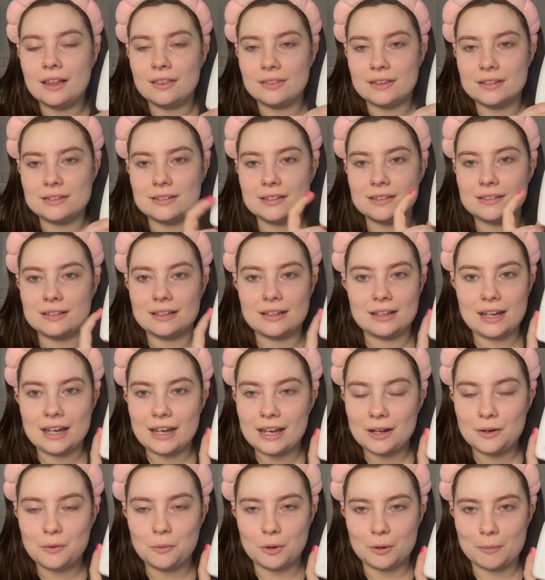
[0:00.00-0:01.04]
This is
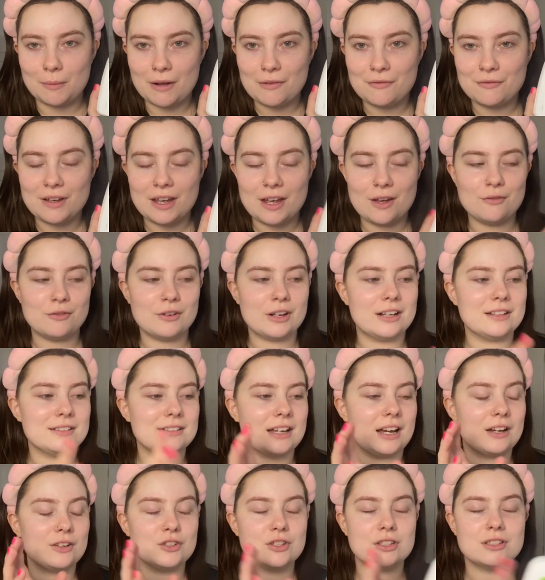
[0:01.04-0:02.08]
again one of my favourites.
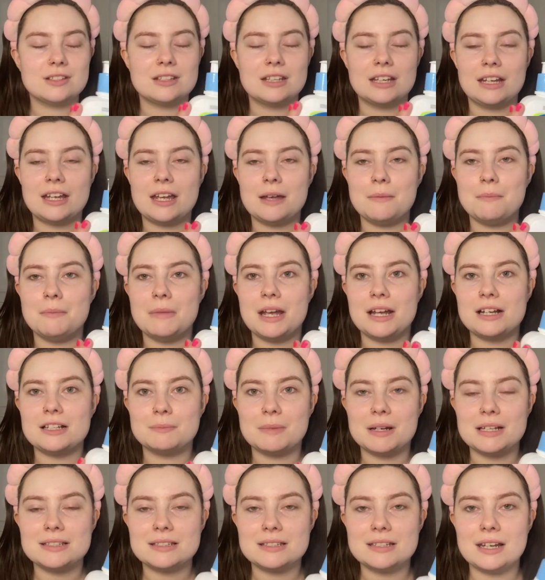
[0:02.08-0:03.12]
I just think it makes
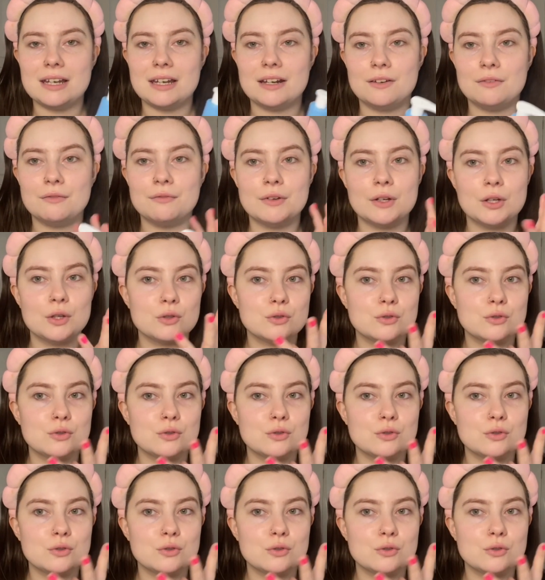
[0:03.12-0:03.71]
my skin feel